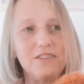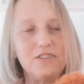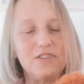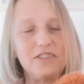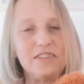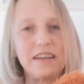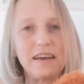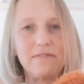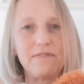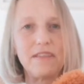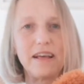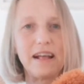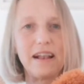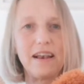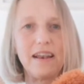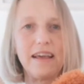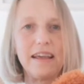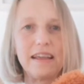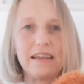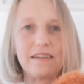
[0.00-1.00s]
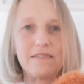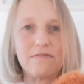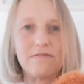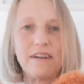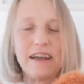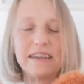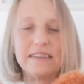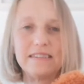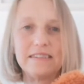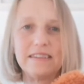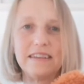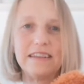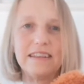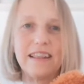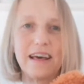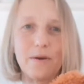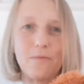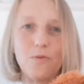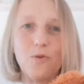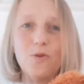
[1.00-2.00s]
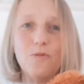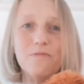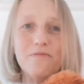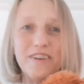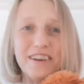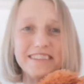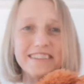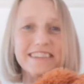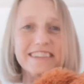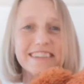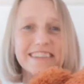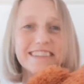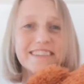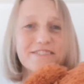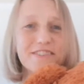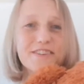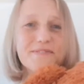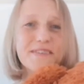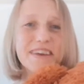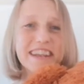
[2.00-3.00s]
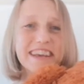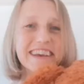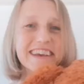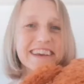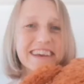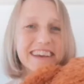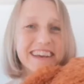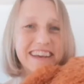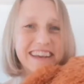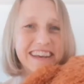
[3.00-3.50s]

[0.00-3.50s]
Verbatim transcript: just have that like resting that warm fuzziness for a minute.